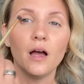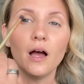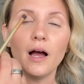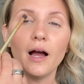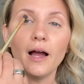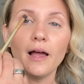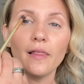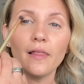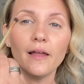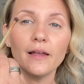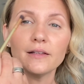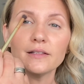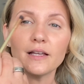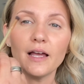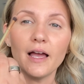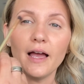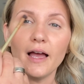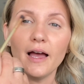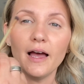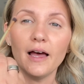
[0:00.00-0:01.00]
I like to
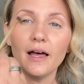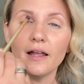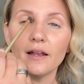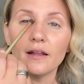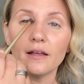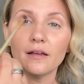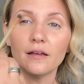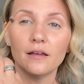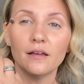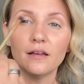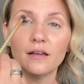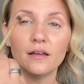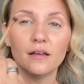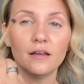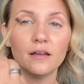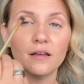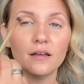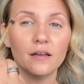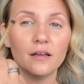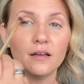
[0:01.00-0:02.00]
add
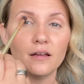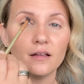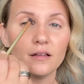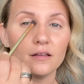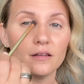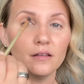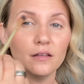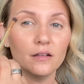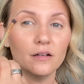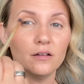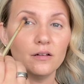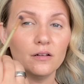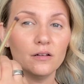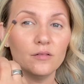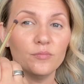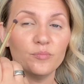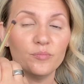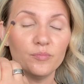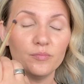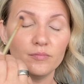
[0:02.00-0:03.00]
little